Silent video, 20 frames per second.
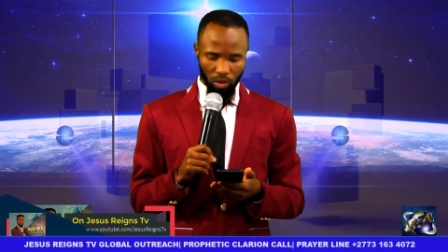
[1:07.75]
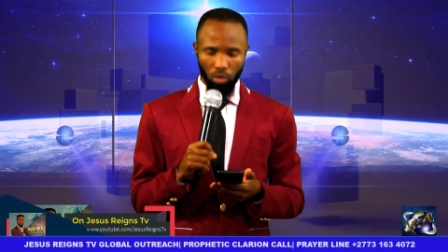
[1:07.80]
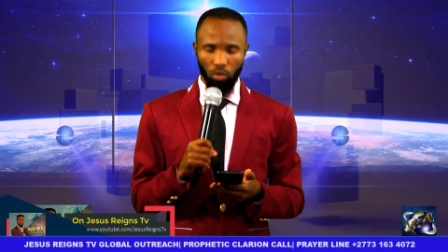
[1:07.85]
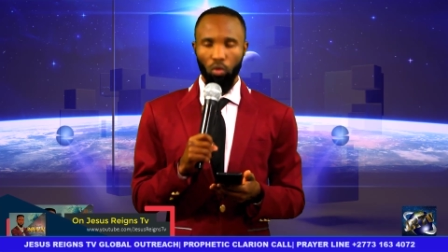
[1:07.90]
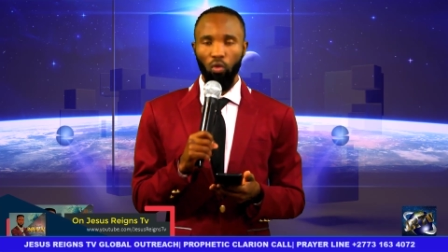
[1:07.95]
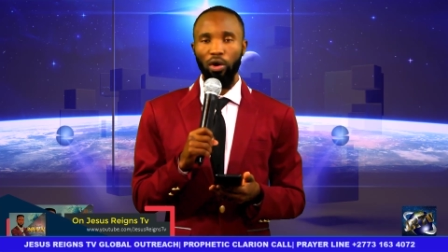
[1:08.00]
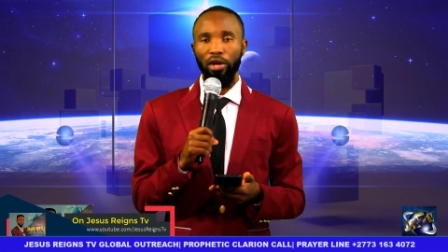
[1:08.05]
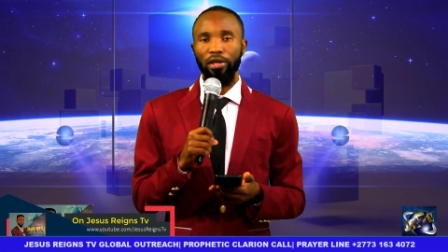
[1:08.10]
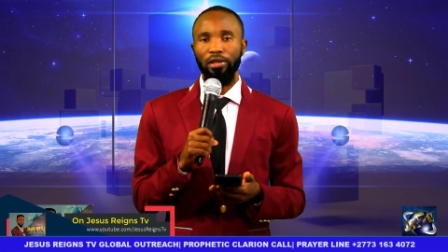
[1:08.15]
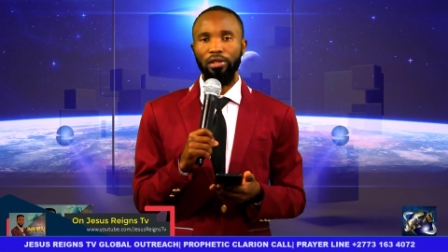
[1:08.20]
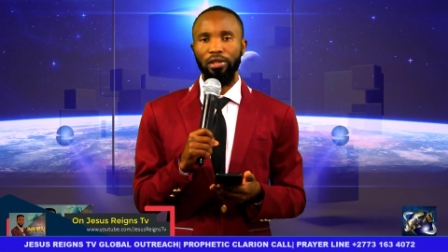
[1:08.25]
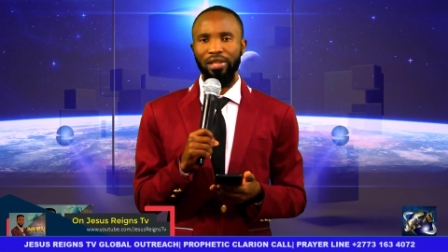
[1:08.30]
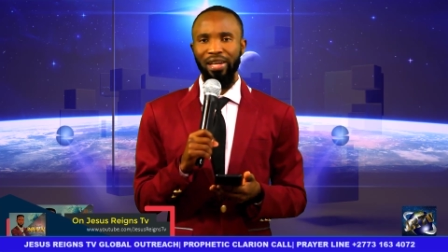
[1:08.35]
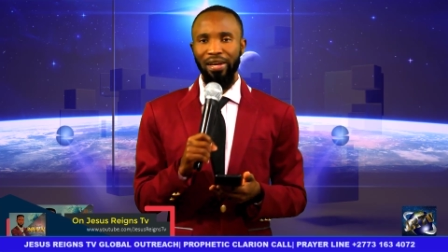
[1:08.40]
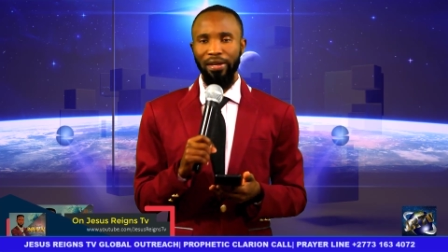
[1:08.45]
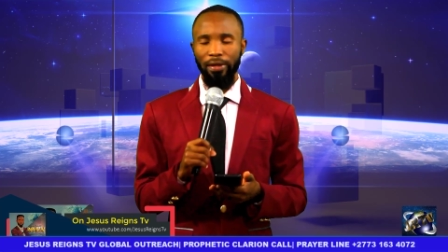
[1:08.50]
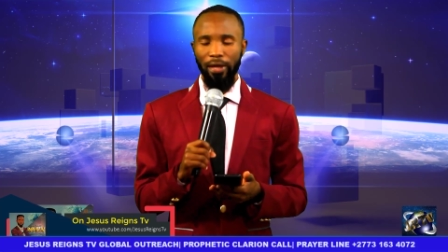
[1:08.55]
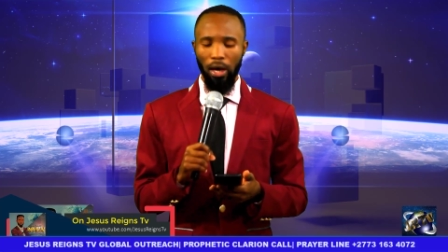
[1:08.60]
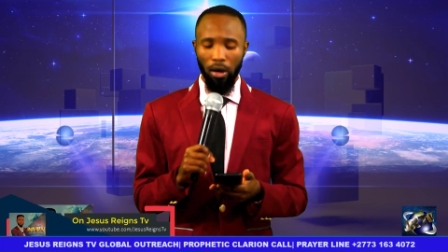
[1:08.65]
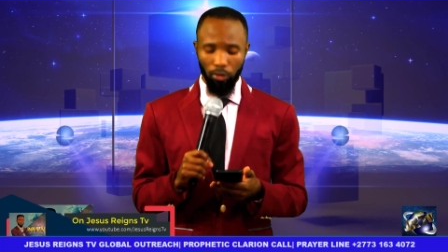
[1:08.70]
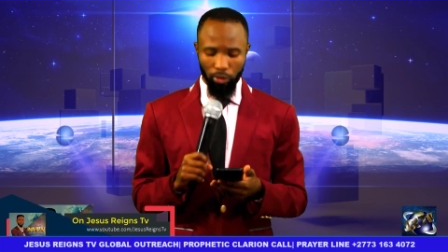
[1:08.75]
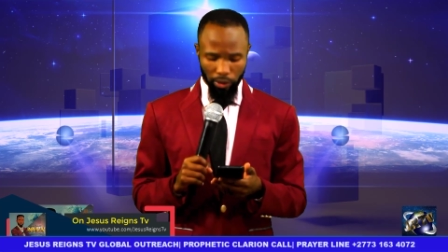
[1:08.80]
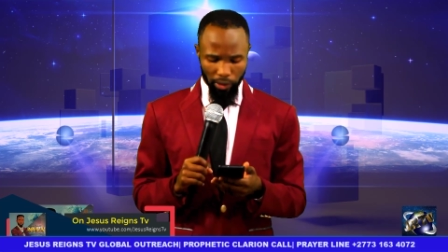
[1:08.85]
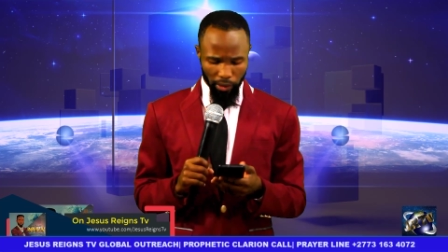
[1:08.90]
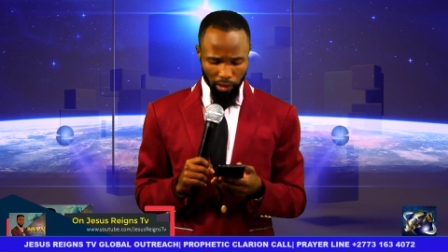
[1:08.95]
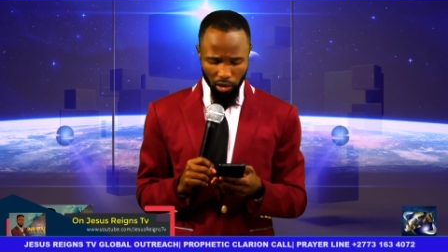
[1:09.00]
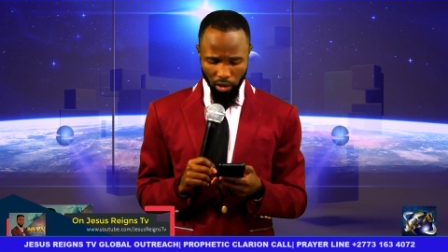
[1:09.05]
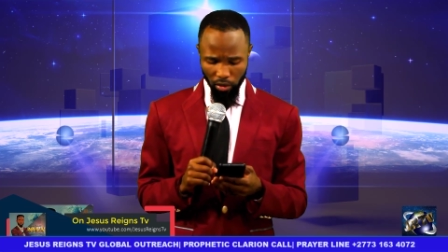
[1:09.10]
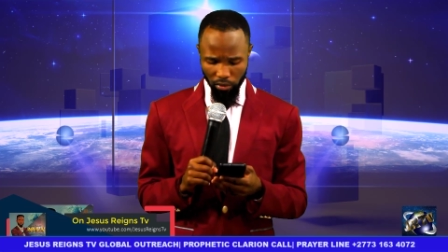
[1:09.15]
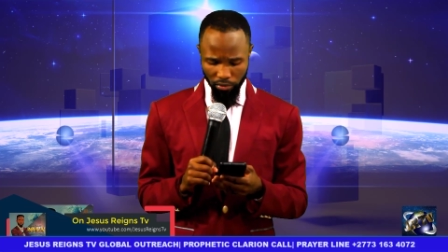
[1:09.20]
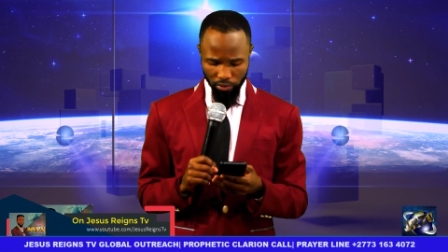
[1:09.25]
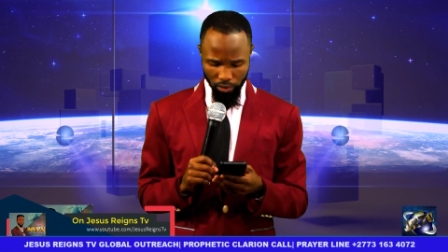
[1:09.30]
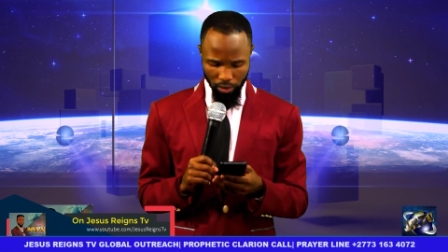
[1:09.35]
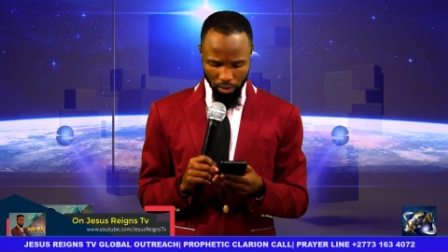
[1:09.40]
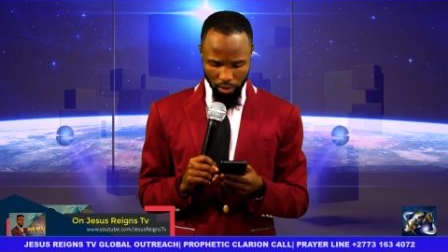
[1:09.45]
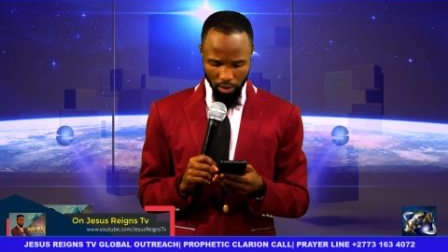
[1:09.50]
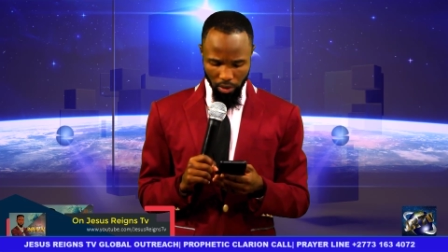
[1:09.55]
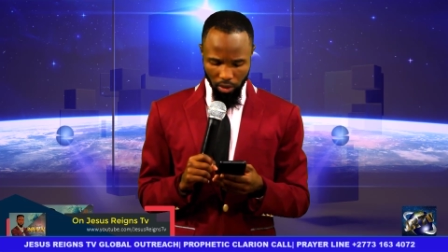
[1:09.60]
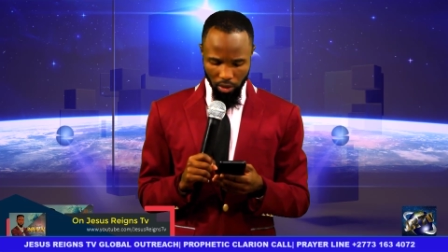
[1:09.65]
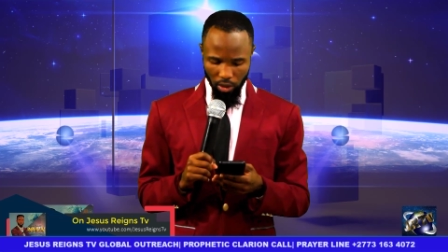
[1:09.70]
word that I would love
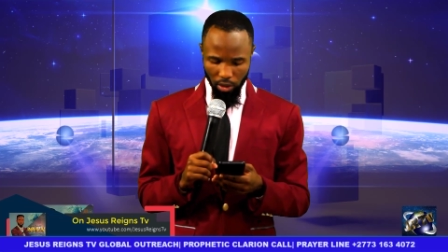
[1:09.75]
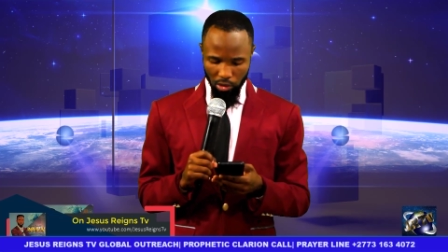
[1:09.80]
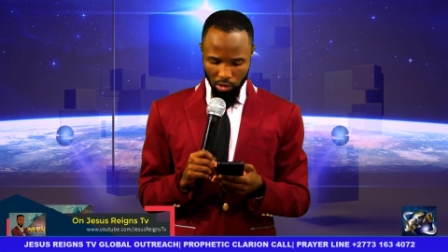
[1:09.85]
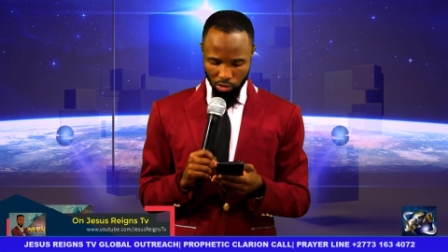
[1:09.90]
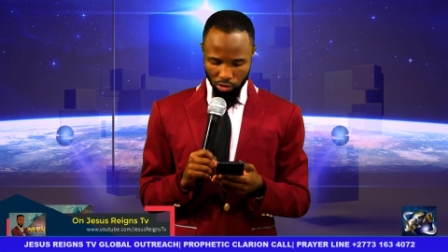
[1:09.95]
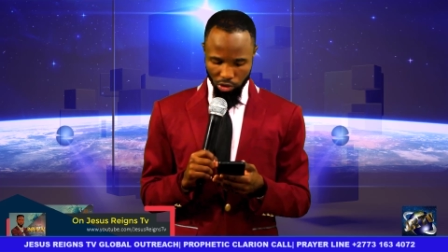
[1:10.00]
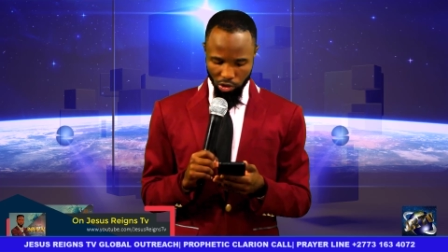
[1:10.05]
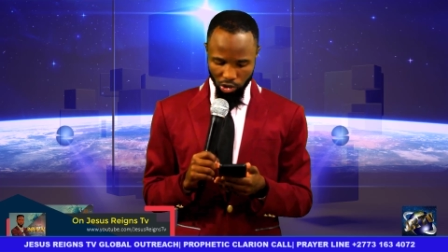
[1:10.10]
to